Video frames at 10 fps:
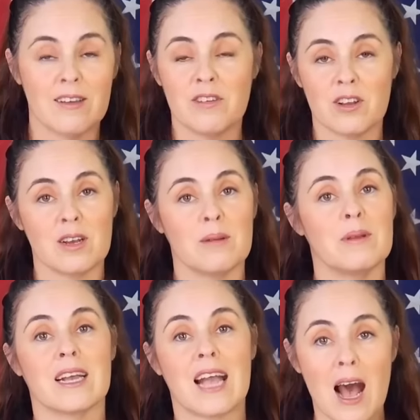if you're going to
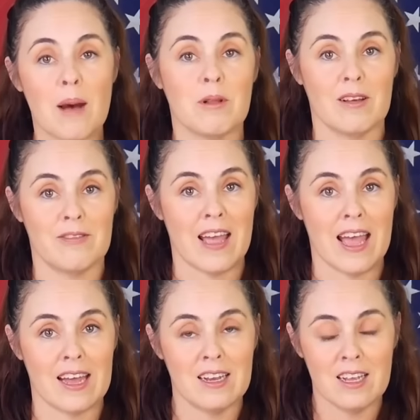be a Kamala
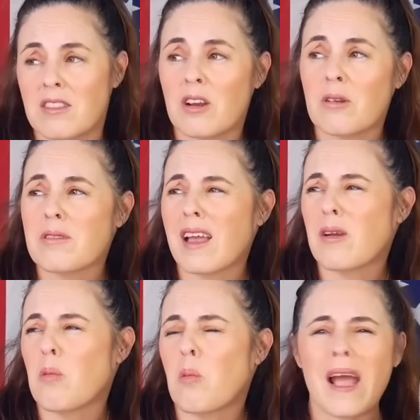fan, there's like
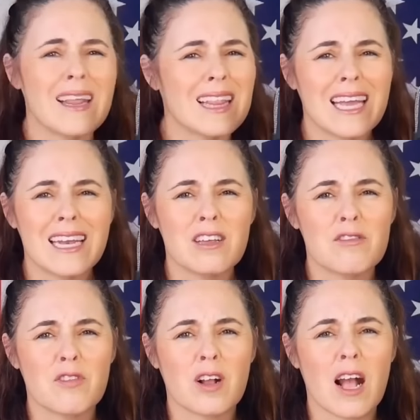white ladies
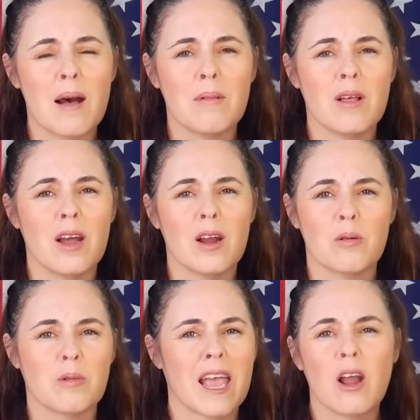for Kamala or
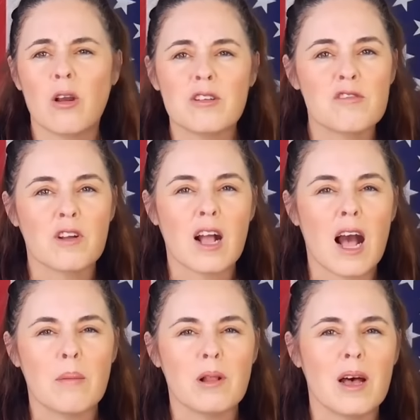Karens for
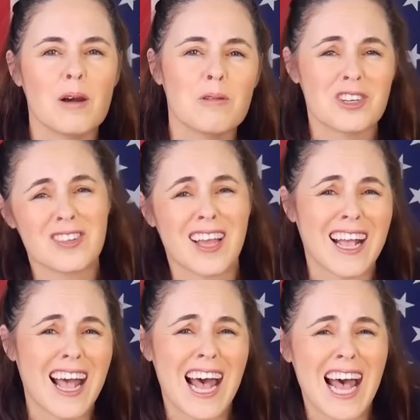Kamala, which is like,
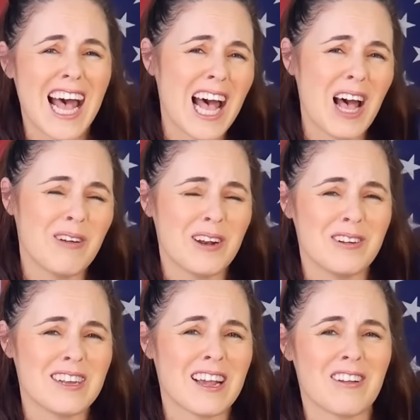ha ha ha, we
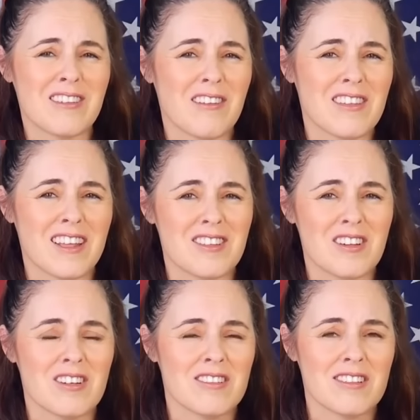don't take ourselves that
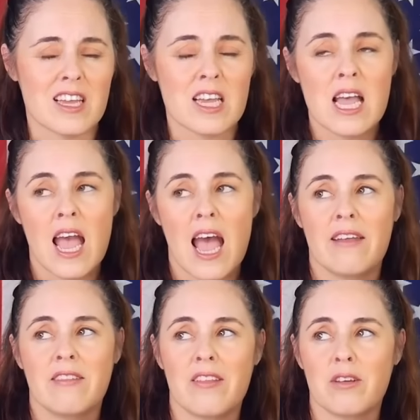seriously.
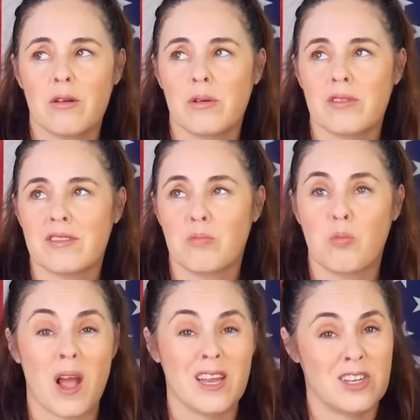And then there was
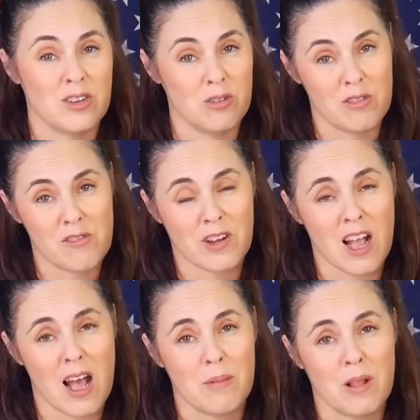white dudes for
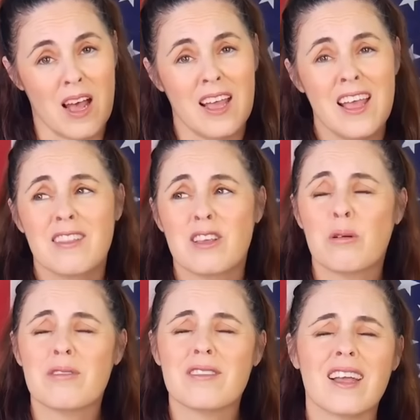Kamala. There
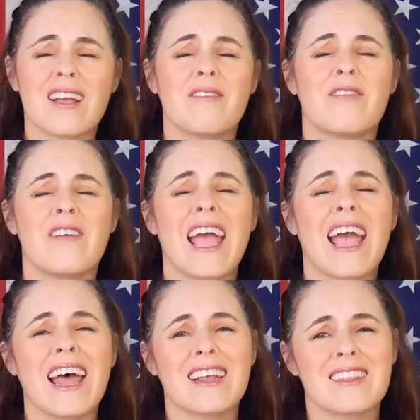was like a
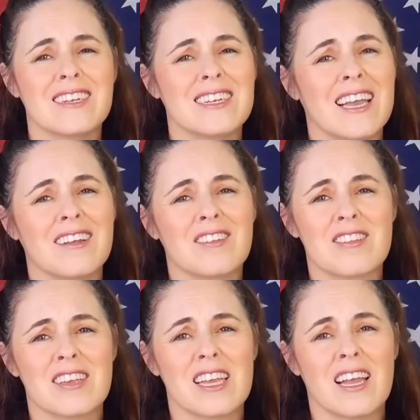van at the
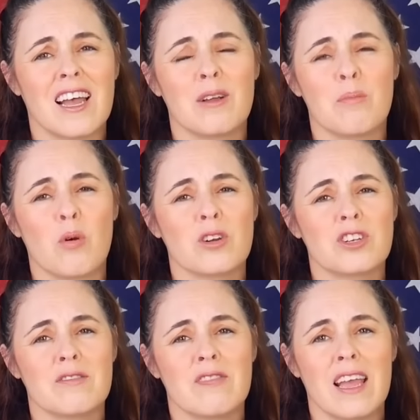DNC, an
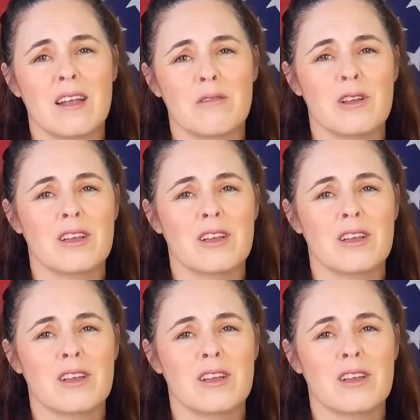abortion van where you